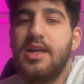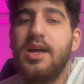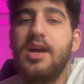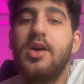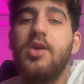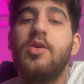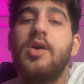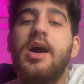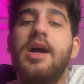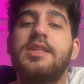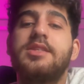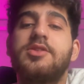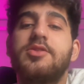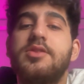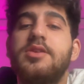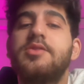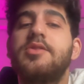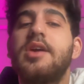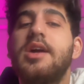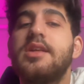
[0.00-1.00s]
Oh,
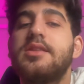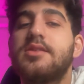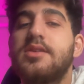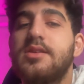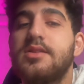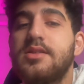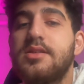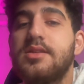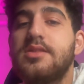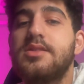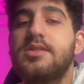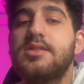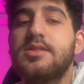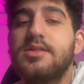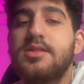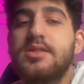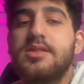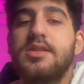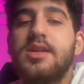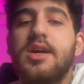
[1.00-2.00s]
Atwiller Grant
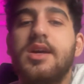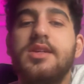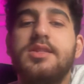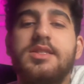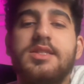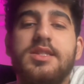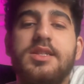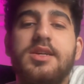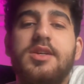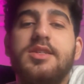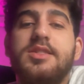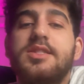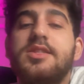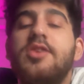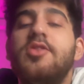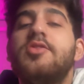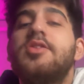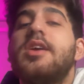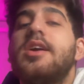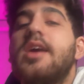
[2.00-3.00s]
contest. I see.
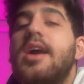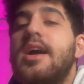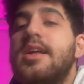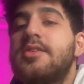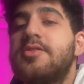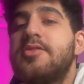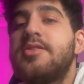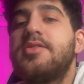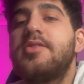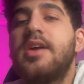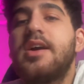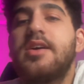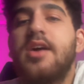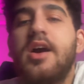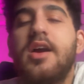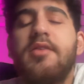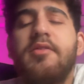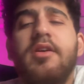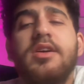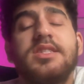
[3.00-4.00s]
Okay, Atwiller Grant.
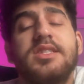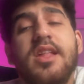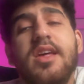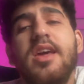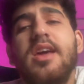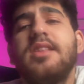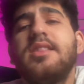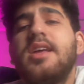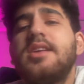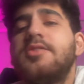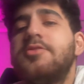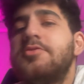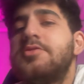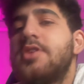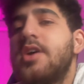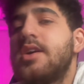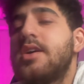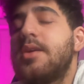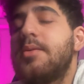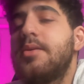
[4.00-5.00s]
I was thinking that you're
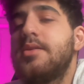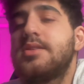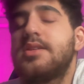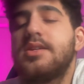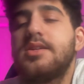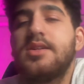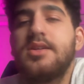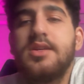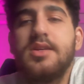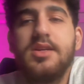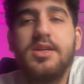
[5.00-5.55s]
talking about an